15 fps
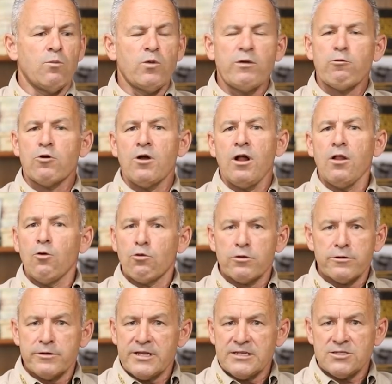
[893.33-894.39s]
we were all
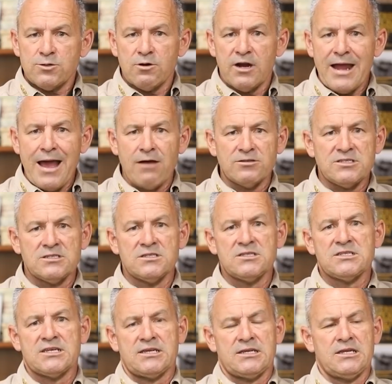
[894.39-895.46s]
ordered into our
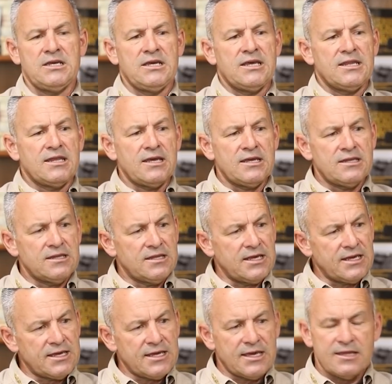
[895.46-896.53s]
houses, and
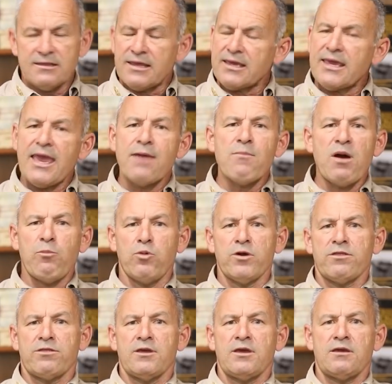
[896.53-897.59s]
they came up
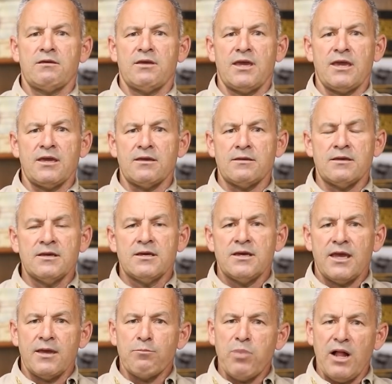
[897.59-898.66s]
with a
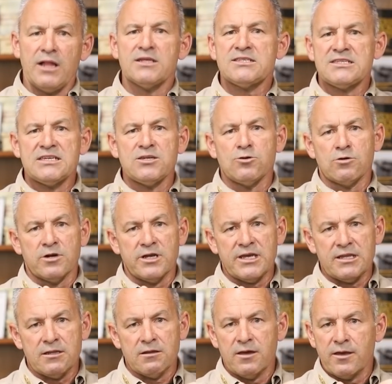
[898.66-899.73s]
policy or
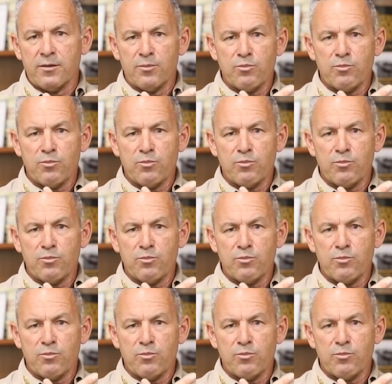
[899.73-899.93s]
a